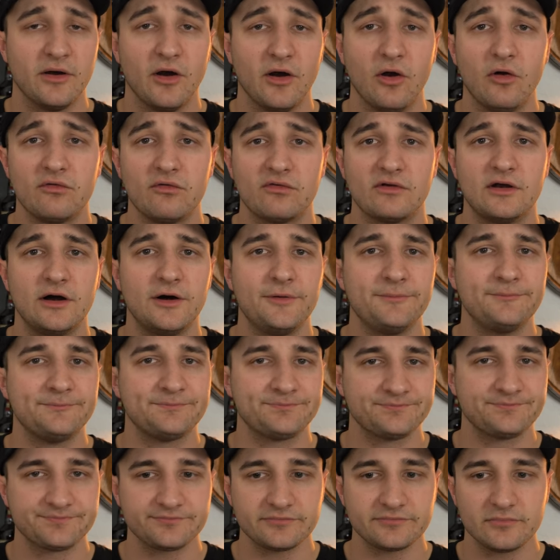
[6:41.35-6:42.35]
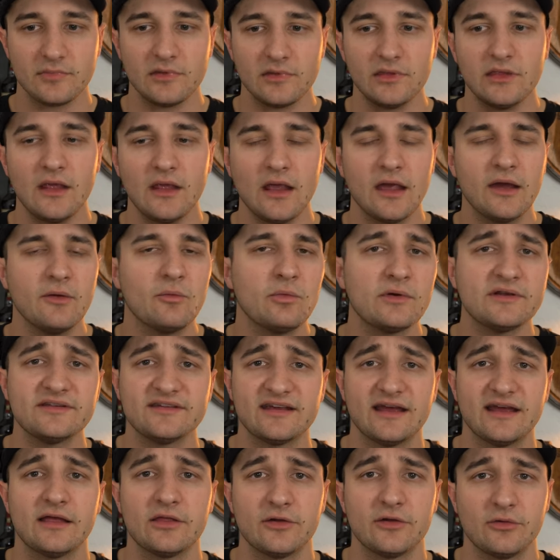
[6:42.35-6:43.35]
but overall, it went
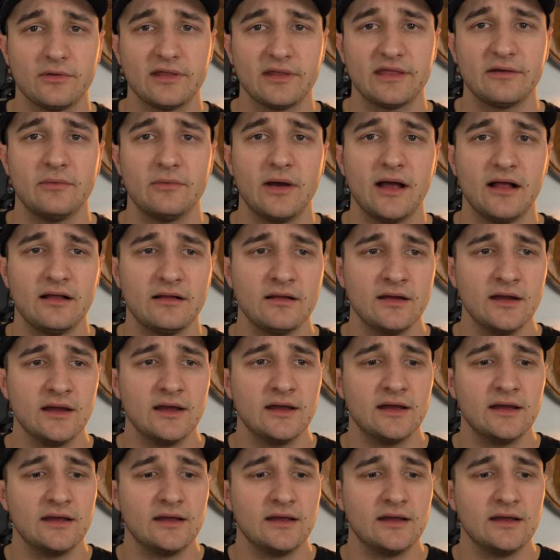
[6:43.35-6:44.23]
together really well.